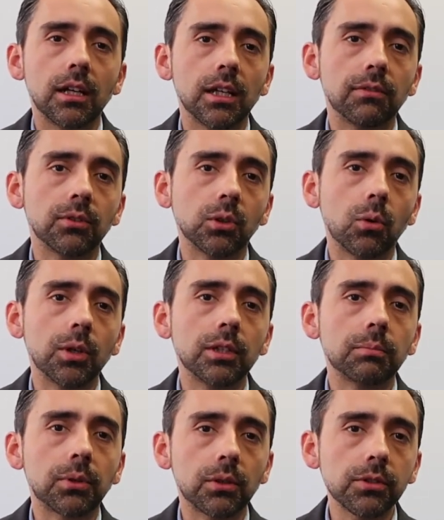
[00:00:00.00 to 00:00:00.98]
If you're going
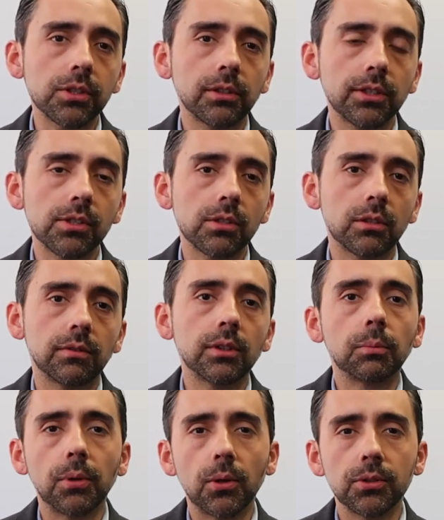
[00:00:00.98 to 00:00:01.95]
to personally serve it
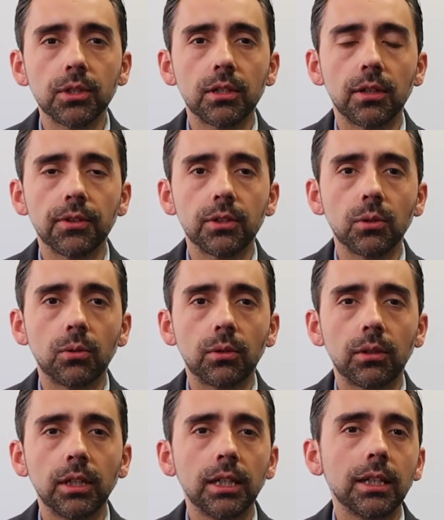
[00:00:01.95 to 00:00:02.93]
or post it on the
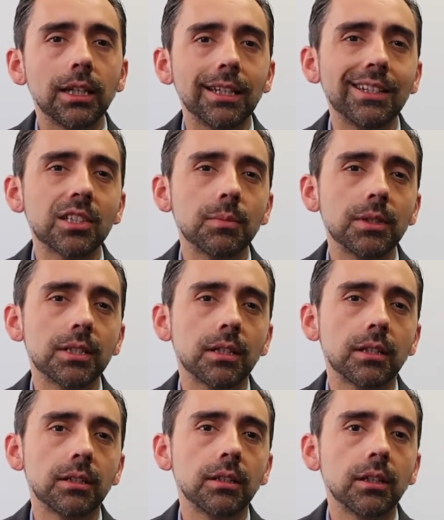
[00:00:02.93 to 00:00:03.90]
door, it needs to be
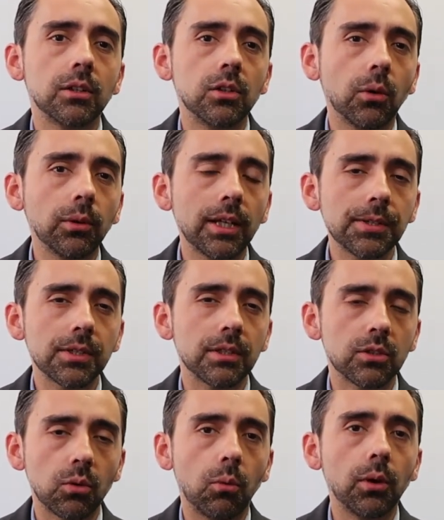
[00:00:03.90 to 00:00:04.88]
done no less
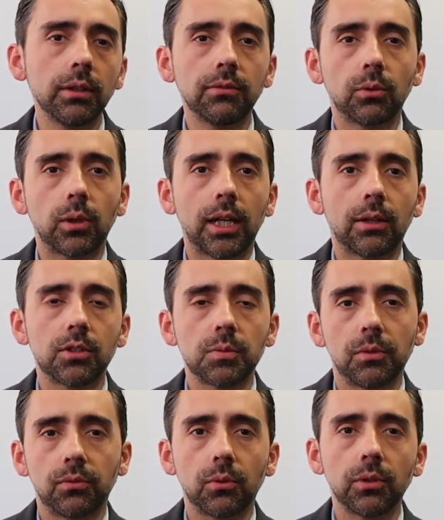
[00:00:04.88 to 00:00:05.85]
than 24 hours
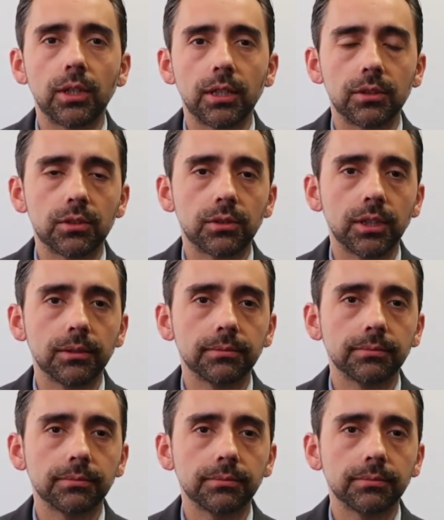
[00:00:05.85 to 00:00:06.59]
before the entry.